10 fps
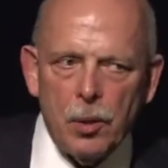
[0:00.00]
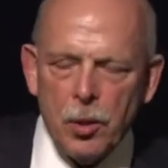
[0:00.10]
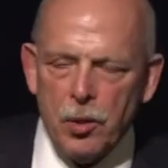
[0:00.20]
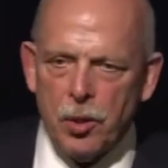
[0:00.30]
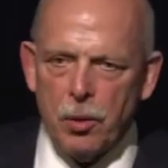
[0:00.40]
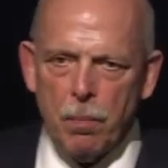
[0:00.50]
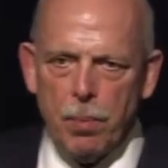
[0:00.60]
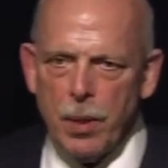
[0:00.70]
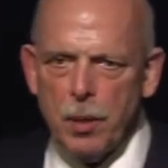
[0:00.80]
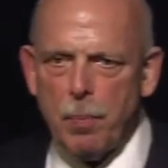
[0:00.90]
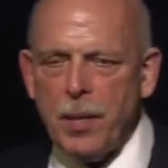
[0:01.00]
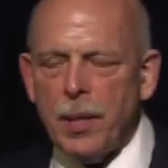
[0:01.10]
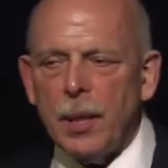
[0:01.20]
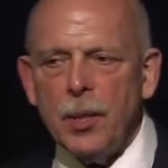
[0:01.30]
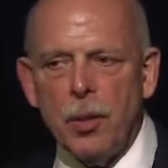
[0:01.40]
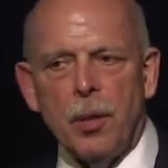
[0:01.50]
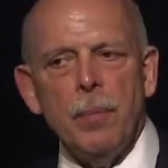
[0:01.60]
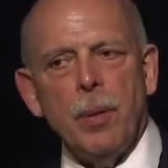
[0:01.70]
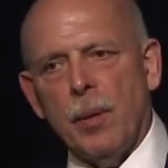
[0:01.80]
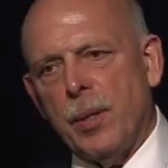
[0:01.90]
there's, two, there's basically two
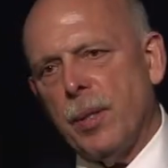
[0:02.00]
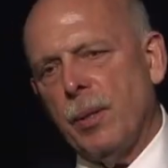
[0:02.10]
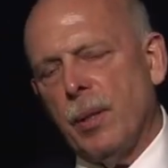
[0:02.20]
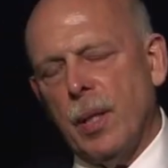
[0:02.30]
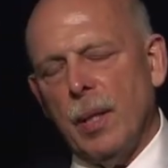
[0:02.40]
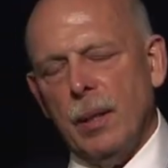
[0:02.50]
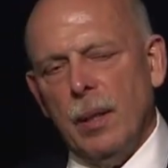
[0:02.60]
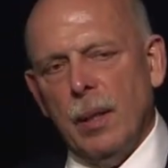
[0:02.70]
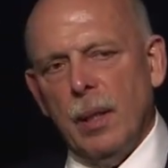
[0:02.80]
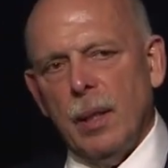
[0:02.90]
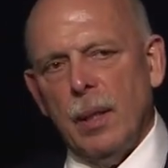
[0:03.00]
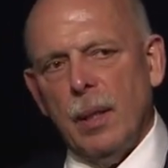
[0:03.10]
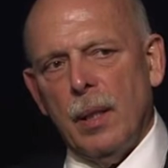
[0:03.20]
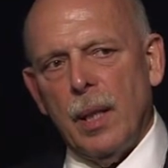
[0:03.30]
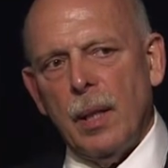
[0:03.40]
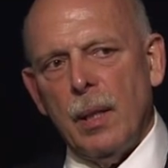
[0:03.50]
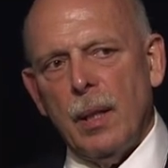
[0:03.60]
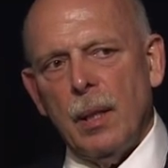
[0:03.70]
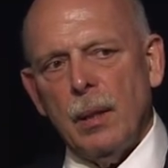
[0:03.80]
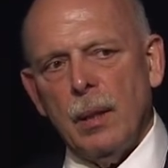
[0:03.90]
components to it. The, the
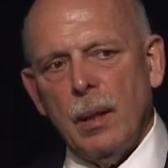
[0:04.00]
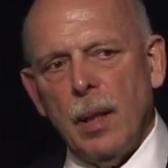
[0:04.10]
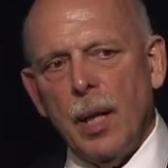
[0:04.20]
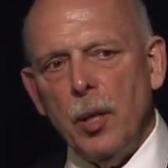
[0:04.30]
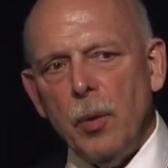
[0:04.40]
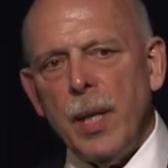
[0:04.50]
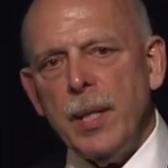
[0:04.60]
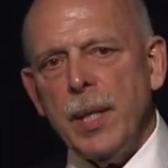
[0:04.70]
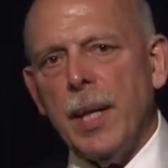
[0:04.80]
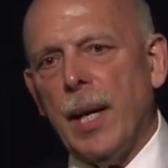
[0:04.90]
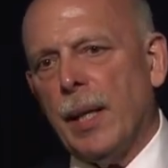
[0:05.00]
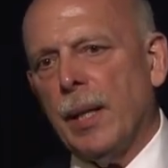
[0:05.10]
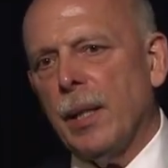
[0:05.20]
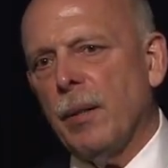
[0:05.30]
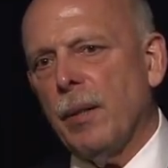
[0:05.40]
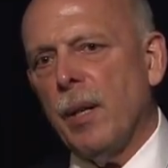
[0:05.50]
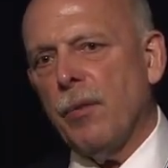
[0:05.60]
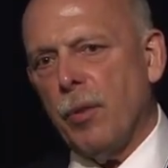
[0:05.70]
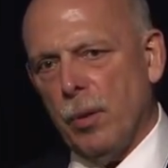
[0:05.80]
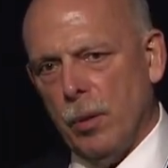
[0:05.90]
annuities in Canada uh,
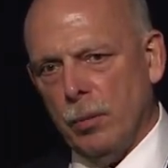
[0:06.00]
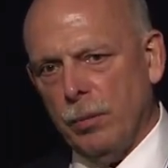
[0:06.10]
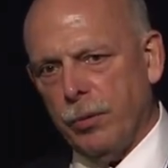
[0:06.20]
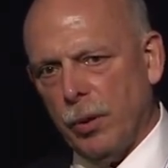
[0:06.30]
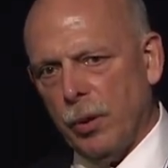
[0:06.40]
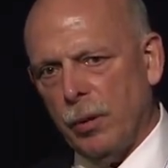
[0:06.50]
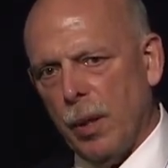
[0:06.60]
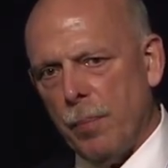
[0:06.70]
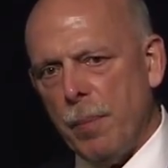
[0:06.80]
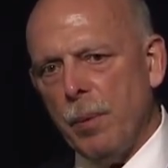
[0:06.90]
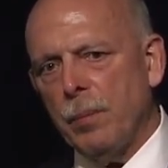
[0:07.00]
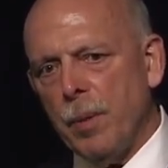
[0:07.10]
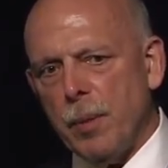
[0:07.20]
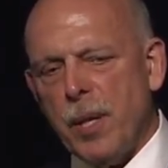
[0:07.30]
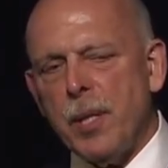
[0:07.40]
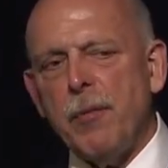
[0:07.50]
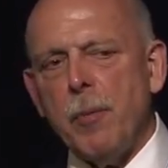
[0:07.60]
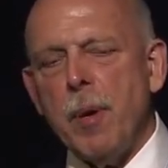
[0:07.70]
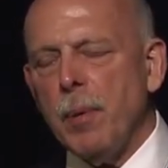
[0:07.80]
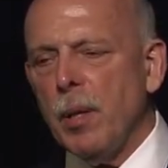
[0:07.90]
for, for uh, people, especially for
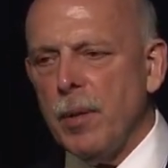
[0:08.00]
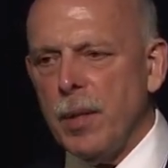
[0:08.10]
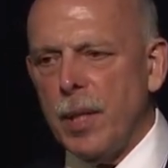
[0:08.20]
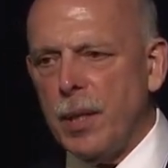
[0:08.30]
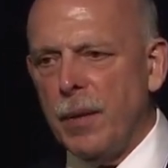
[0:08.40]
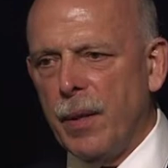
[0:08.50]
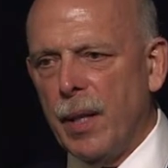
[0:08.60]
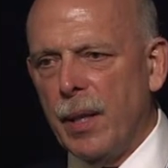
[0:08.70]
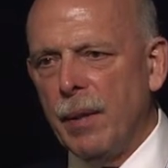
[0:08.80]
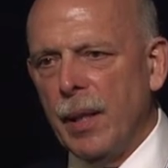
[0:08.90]
people over 65,